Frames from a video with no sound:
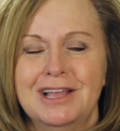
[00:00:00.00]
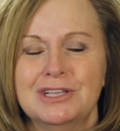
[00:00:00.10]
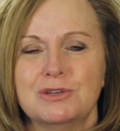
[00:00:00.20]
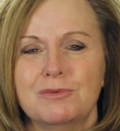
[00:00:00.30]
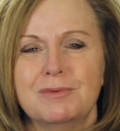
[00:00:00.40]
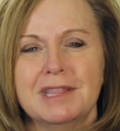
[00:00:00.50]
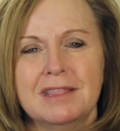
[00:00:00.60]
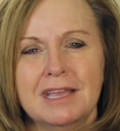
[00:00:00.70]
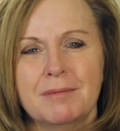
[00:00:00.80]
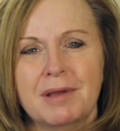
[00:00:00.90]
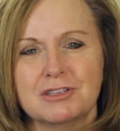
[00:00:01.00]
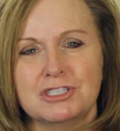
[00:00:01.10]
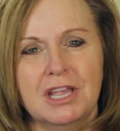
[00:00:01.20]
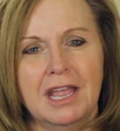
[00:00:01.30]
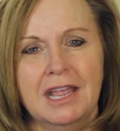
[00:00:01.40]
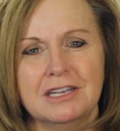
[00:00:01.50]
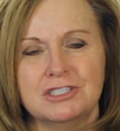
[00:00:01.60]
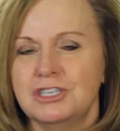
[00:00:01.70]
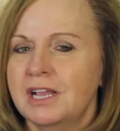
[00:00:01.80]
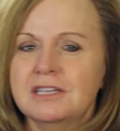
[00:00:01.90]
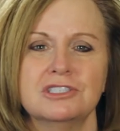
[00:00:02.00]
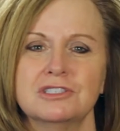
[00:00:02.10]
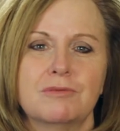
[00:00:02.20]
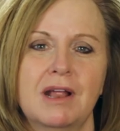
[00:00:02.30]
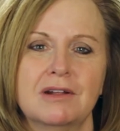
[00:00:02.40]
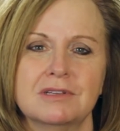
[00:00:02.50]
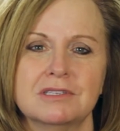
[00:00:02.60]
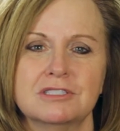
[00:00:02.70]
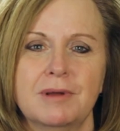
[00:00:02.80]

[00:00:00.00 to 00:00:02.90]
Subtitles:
So when we think about change, change is around us,